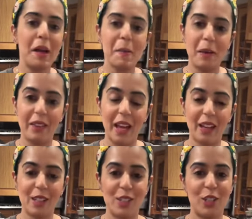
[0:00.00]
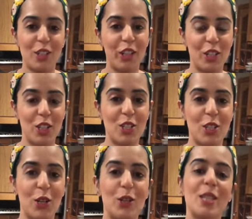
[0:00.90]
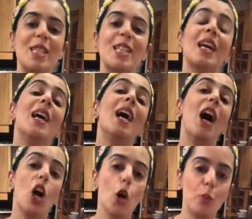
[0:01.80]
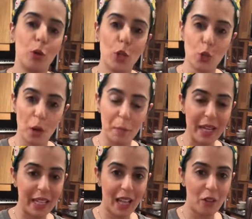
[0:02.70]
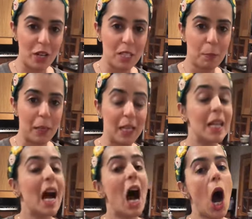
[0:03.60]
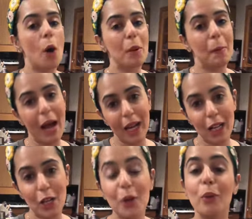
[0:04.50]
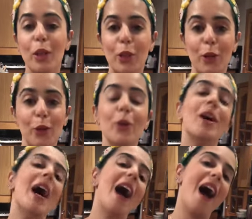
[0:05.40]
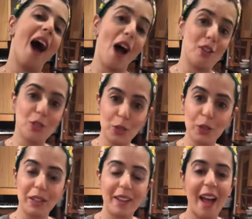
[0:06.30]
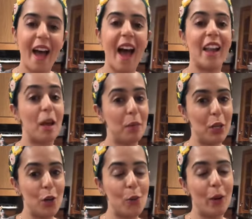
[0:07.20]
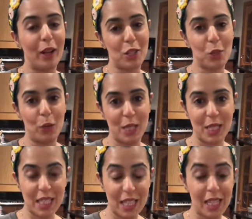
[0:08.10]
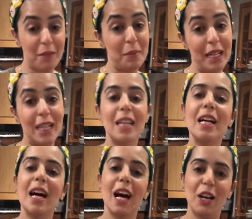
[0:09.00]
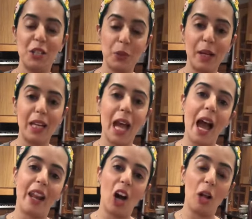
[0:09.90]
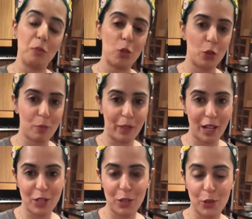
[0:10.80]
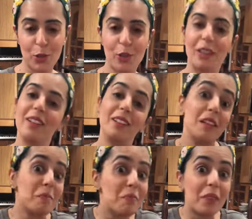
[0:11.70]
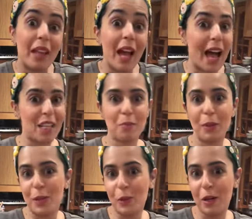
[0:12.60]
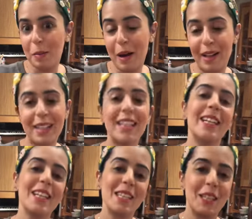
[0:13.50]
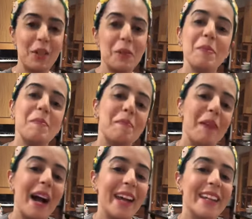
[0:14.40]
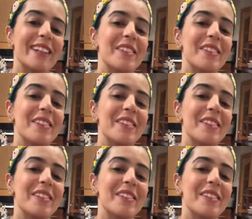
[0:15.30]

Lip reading: But that is chili cheese toast. I hope you enjoy making that recipe. I'll be back with you soon. Let me know what else you want to see me doing, and I'm sure to bring that to you as per your command. See you. Bye.